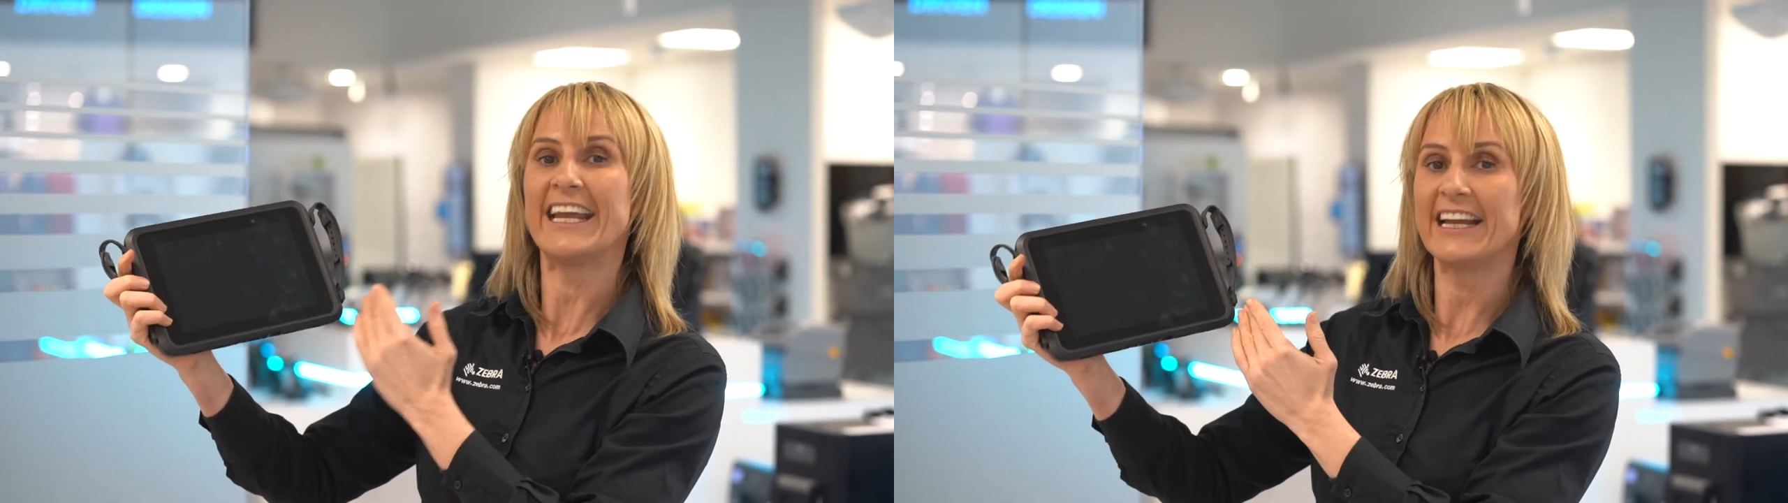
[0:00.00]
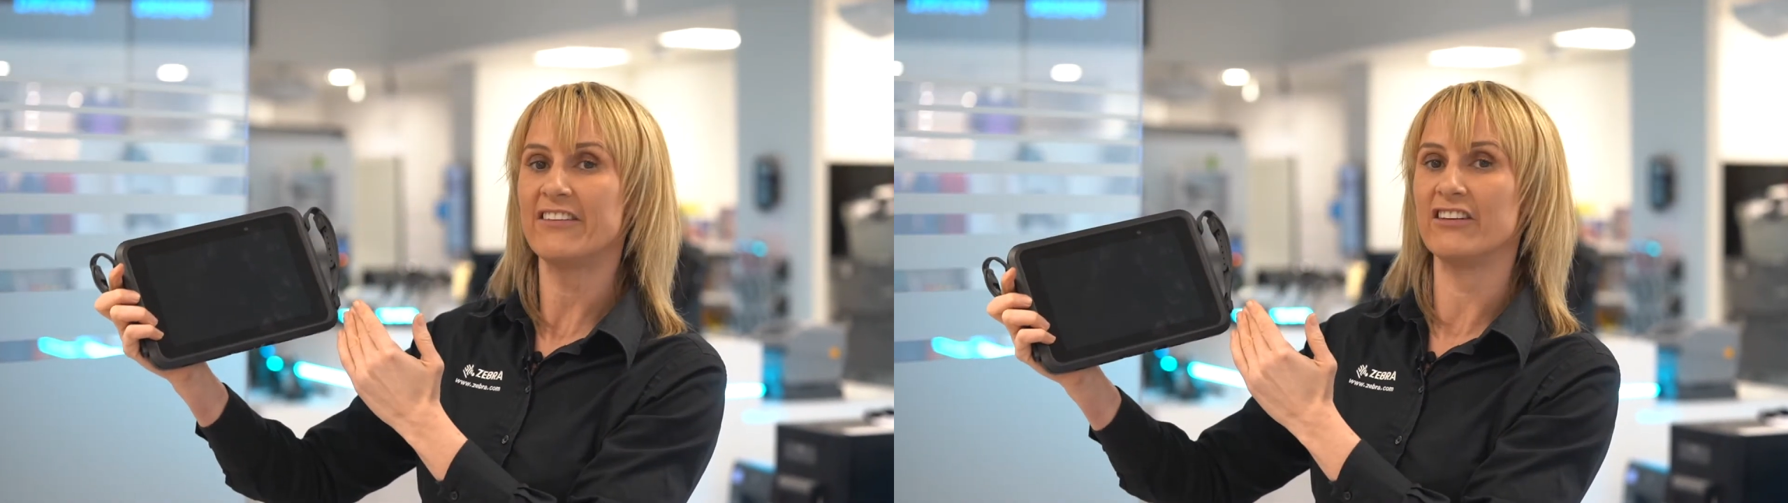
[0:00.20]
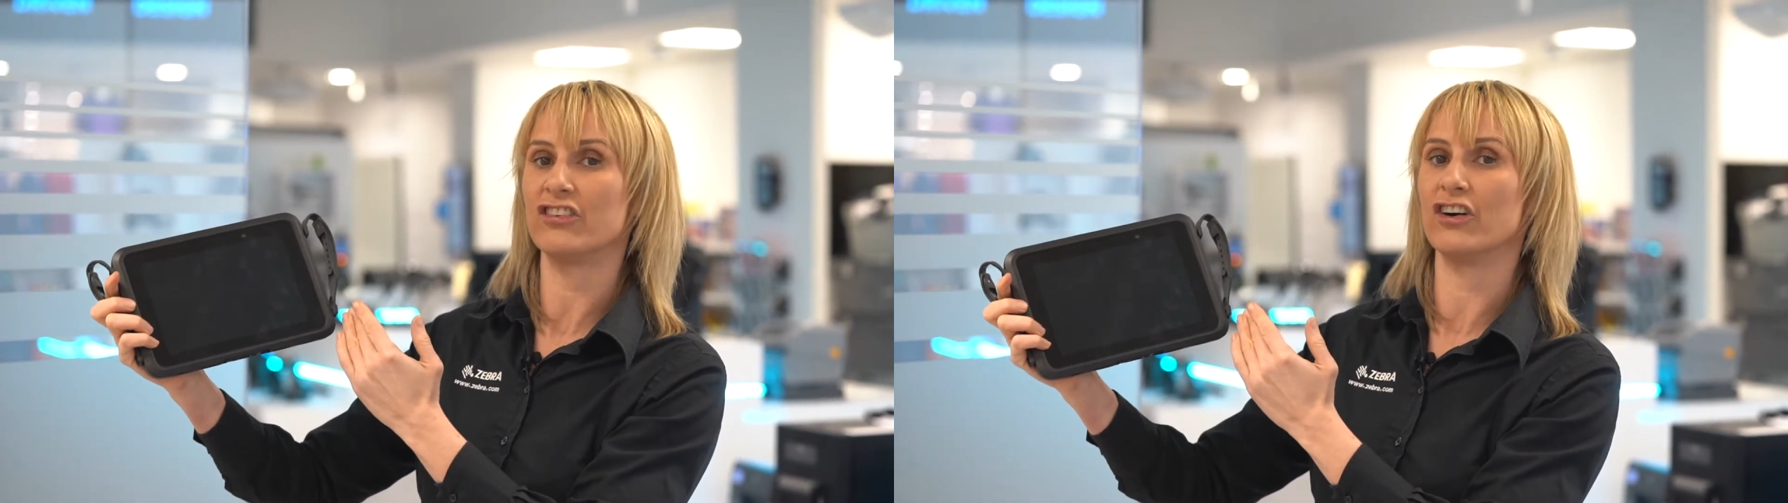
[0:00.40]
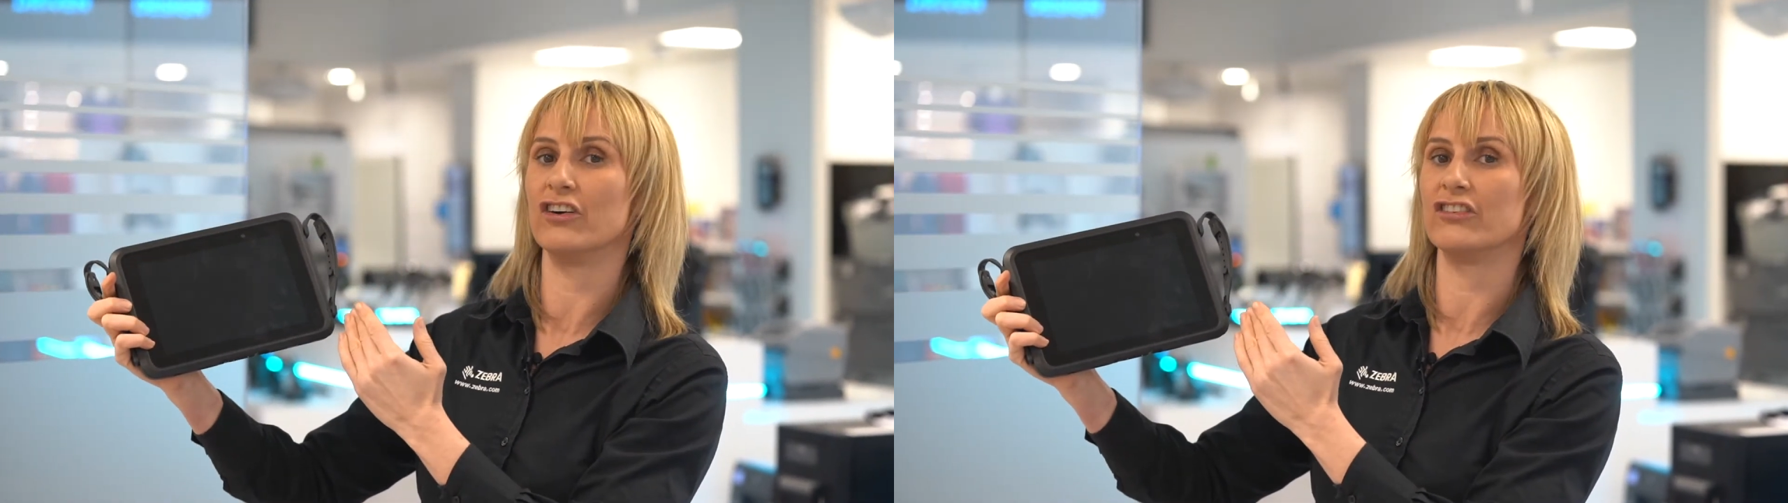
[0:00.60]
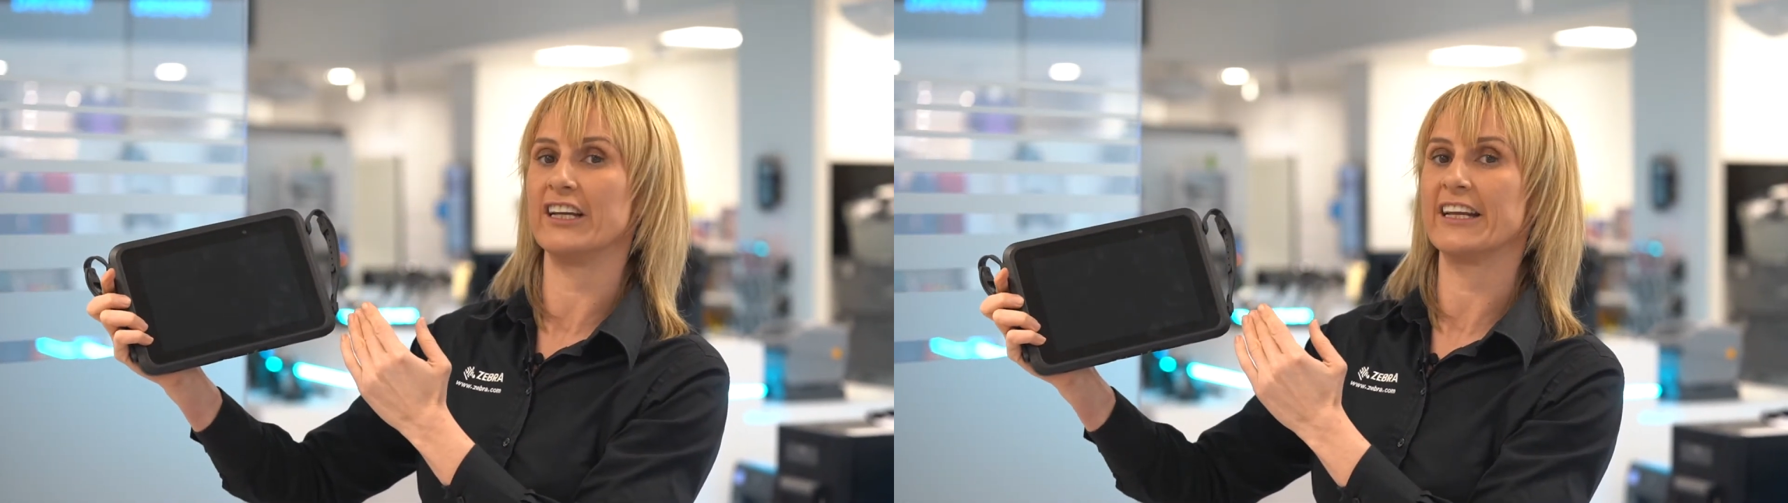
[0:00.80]
easy
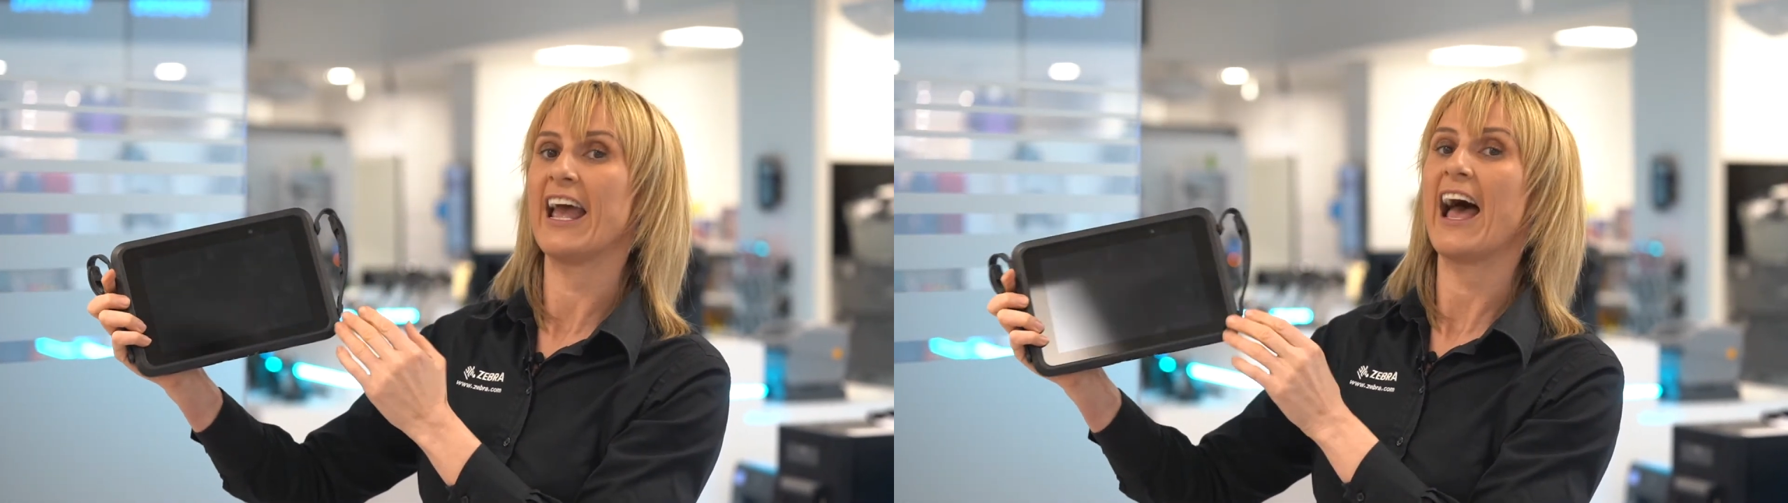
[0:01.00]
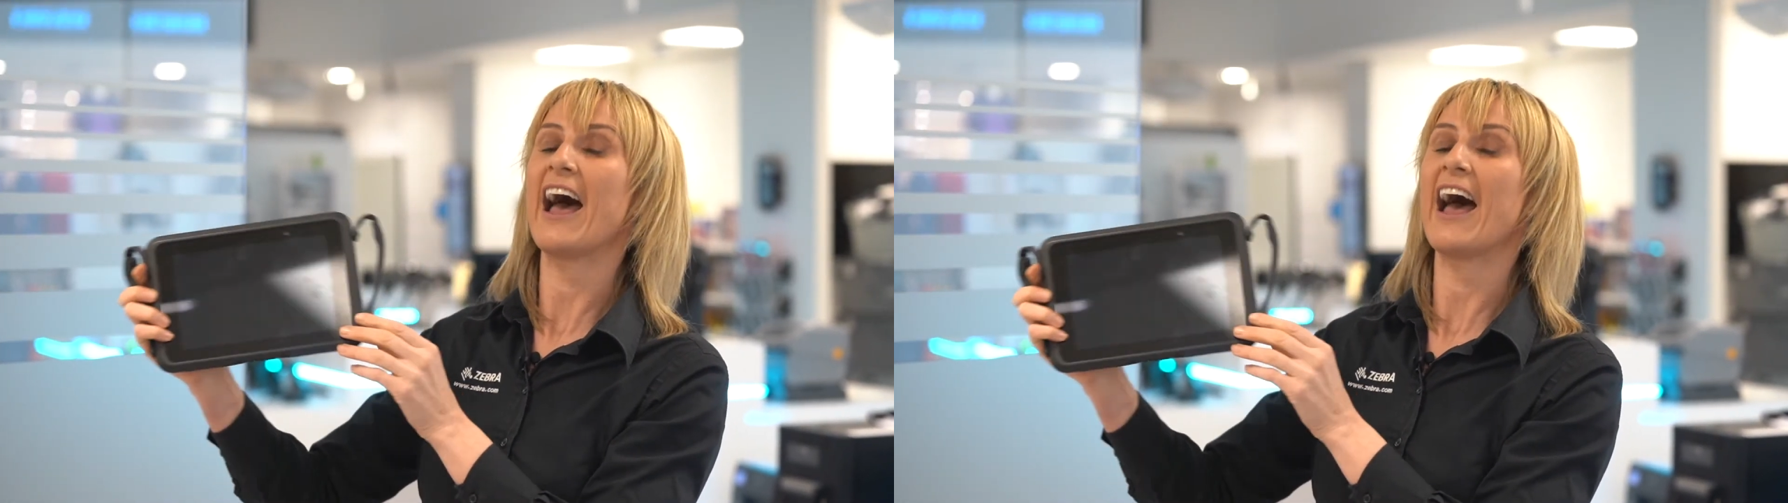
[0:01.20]
charging,